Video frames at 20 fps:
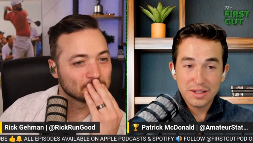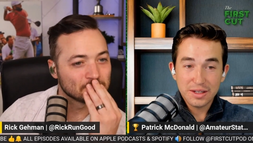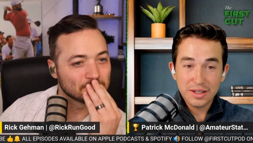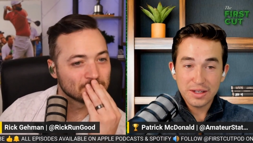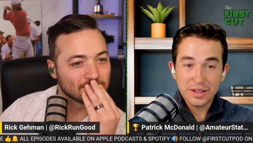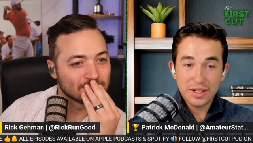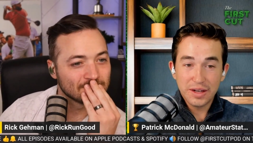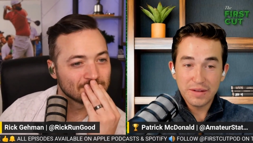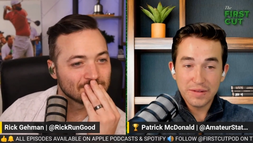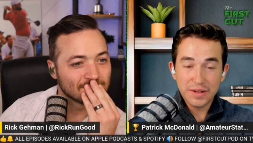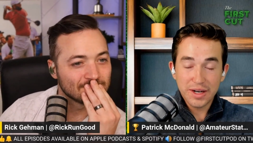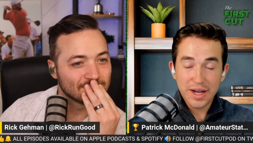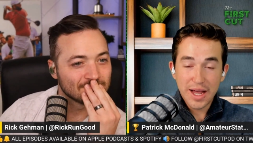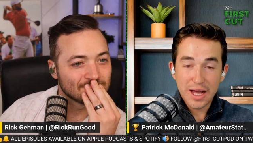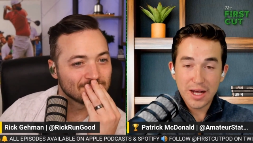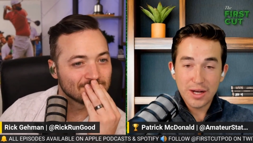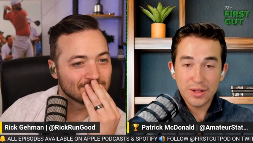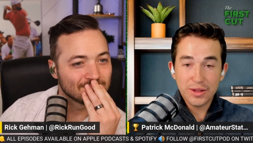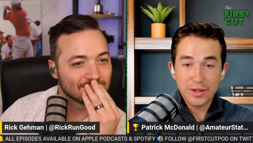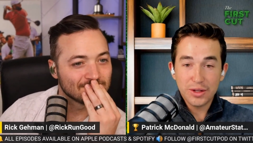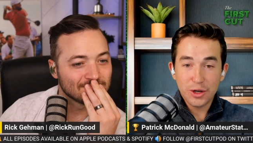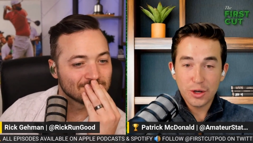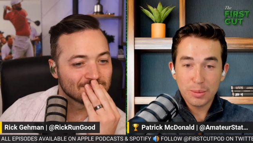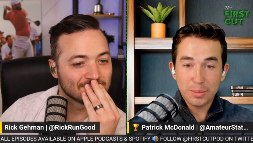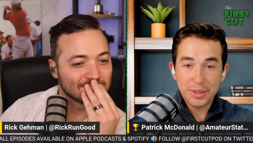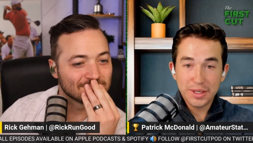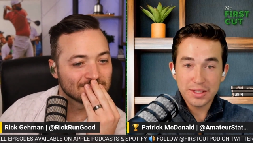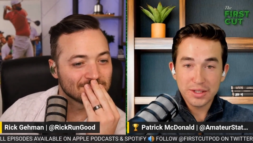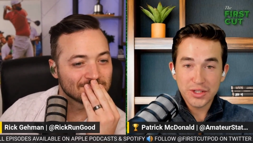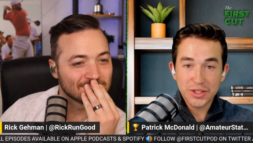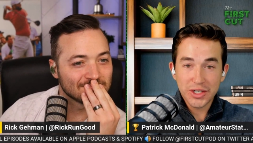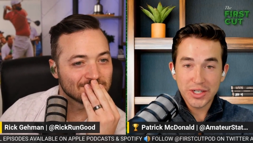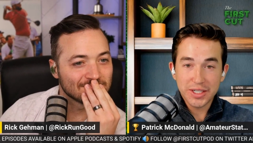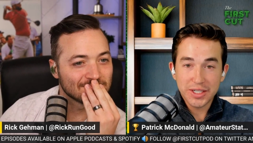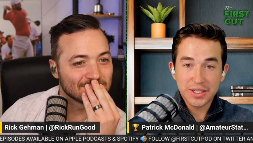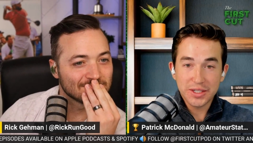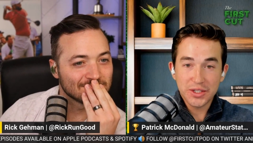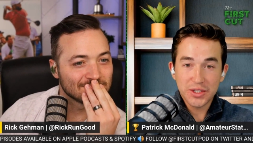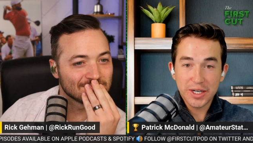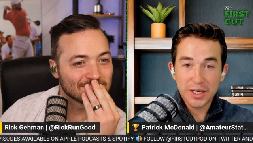Speaker 1: given how the Europeans like
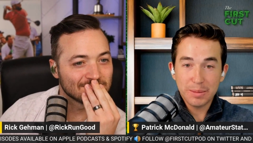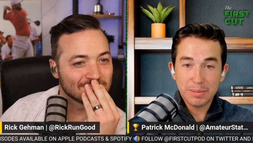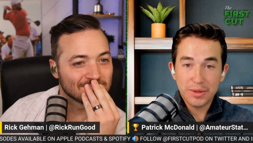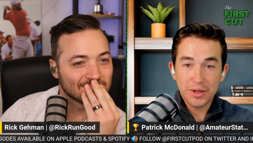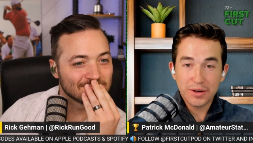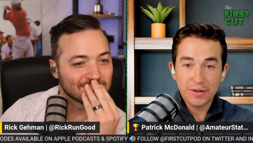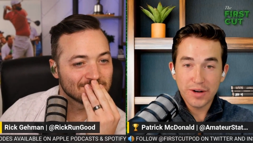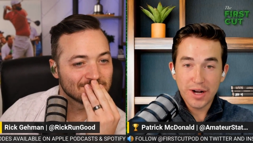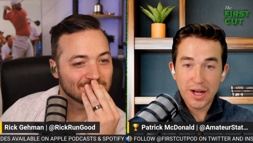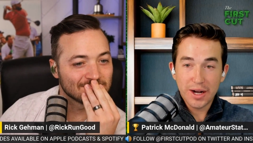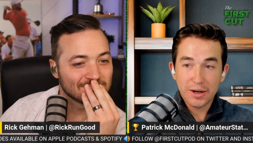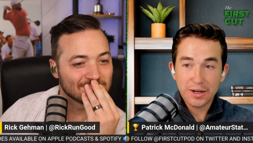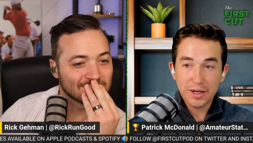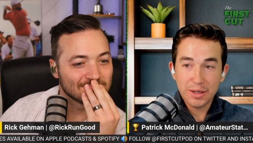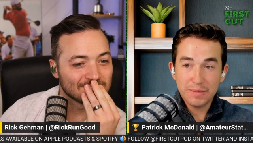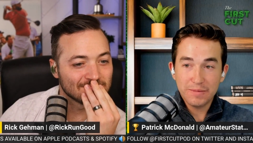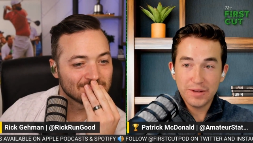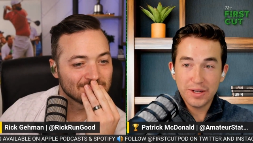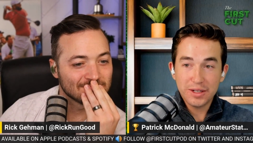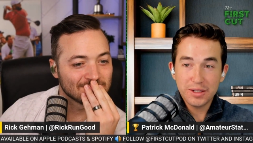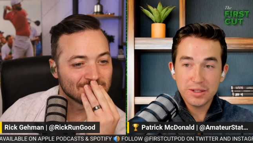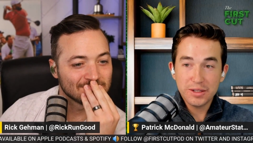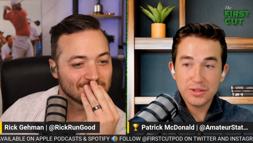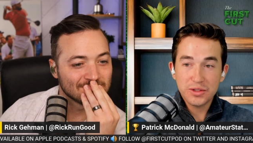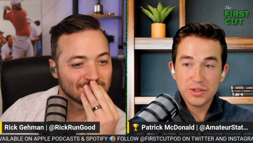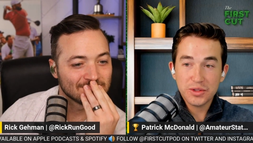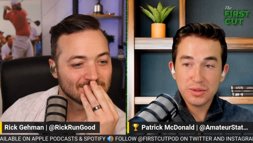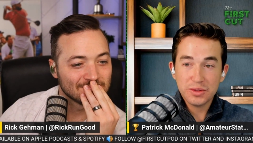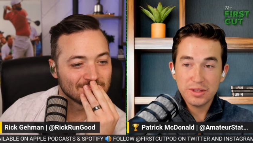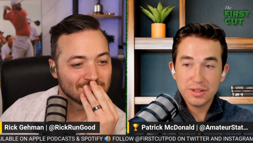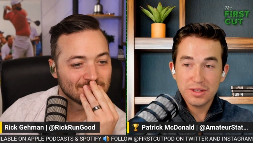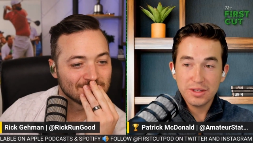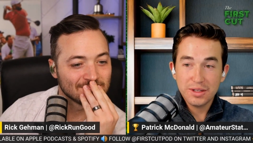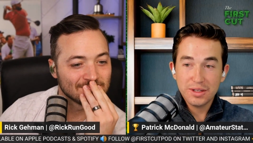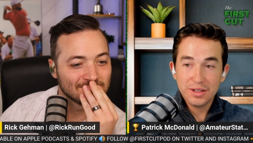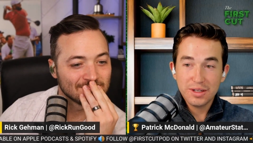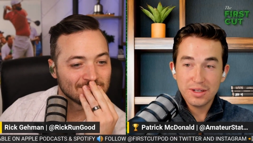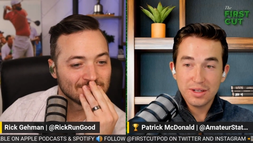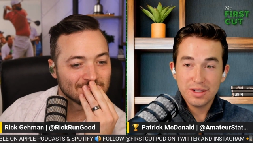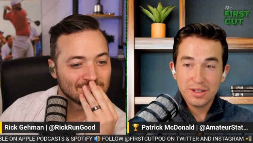to set up their Ryder Cup venues.
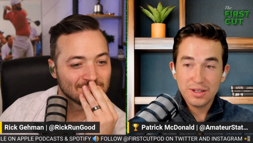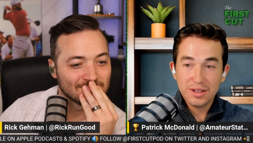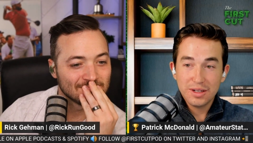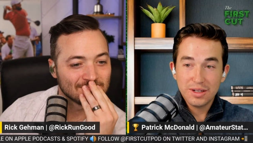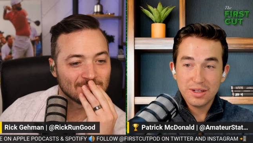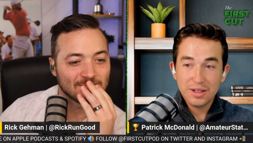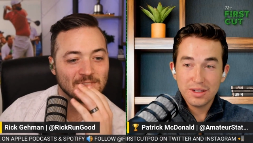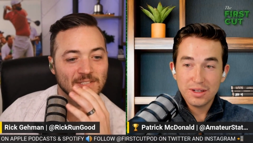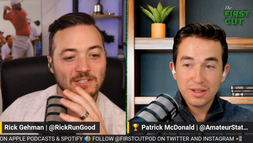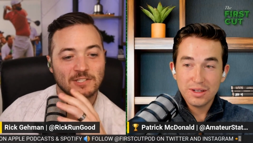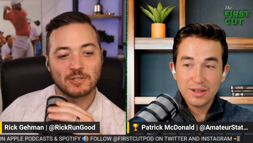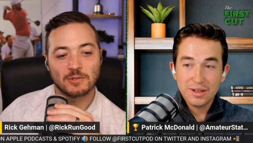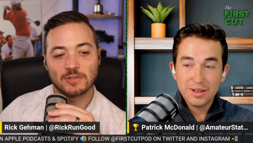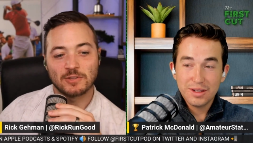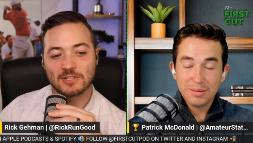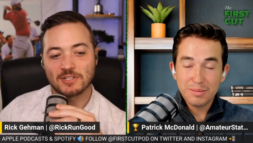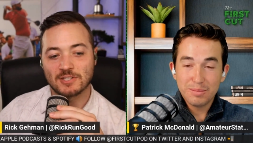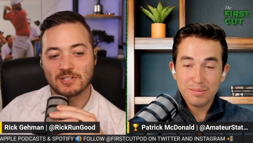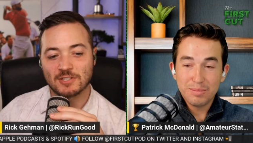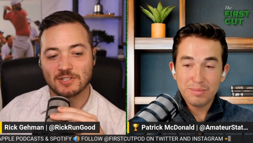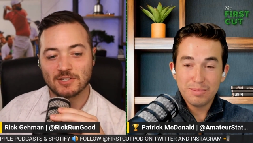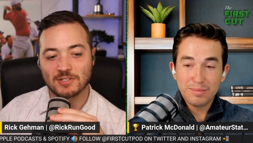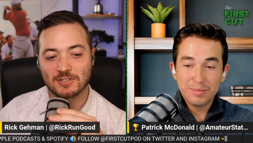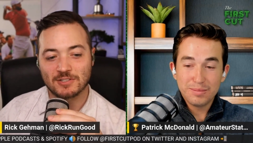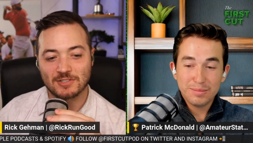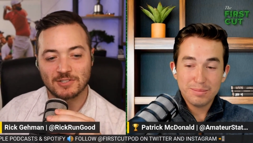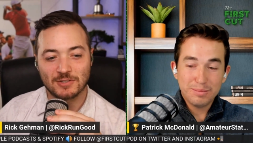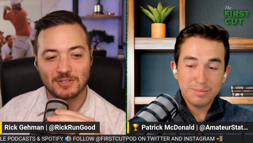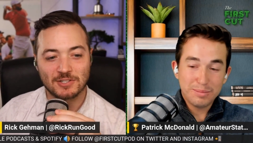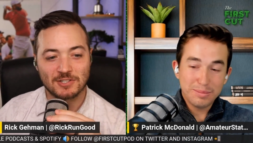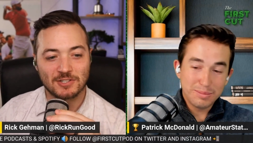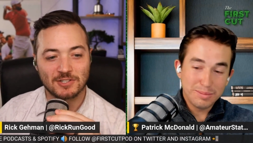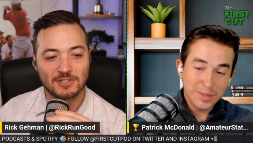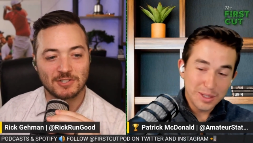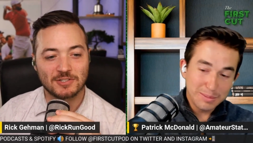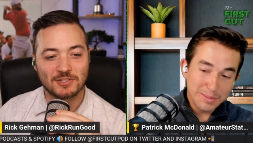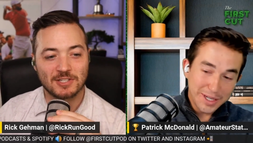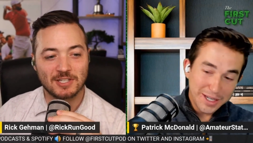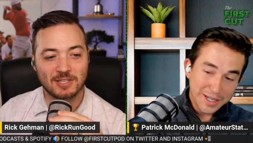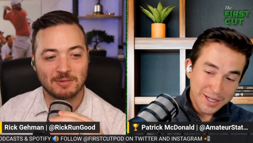
Speaker 2: So this is your
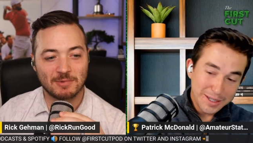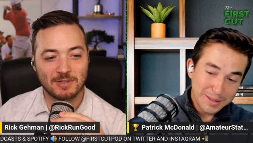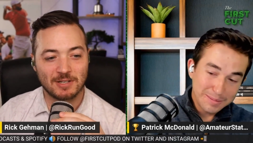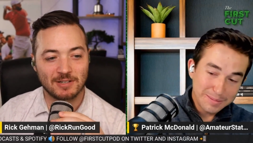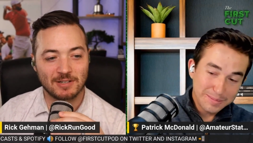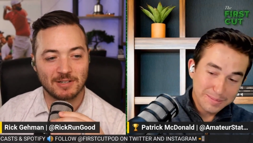team here.